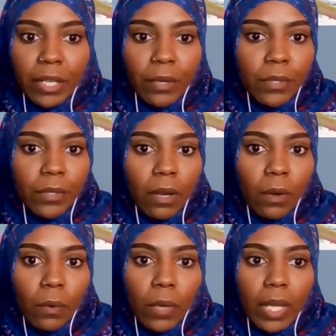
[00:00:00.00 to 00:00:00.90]
We don't
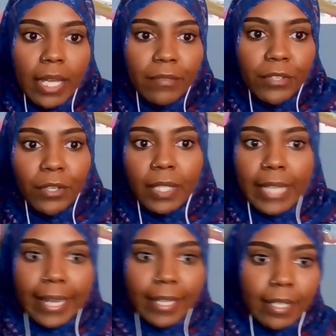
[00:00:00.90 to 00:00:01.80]
know if you're
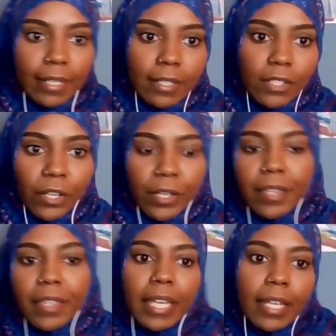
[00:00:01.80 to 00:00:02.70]
lacking
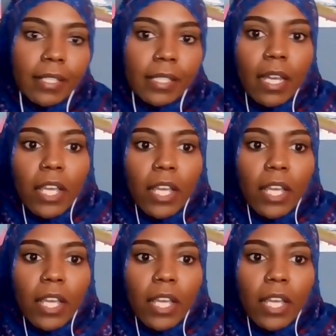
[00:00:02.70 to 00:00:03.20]
certain things.